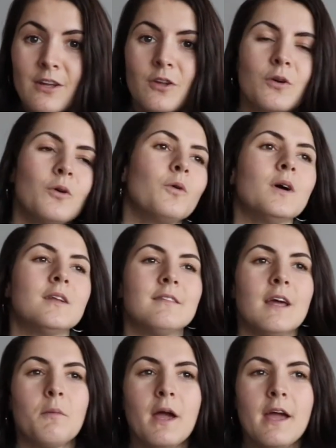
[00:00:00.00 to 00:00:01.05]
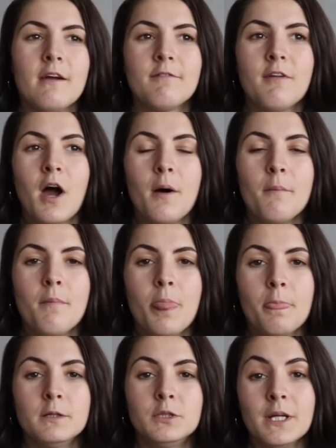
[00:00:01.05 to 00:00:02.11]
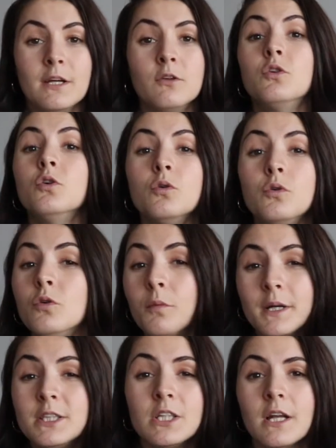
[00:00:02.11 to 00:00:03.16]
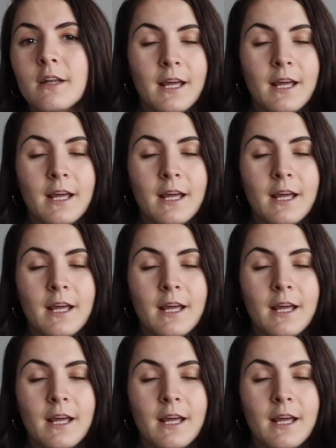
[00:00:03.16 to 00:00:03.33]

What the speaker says: you stay away from drinking too much.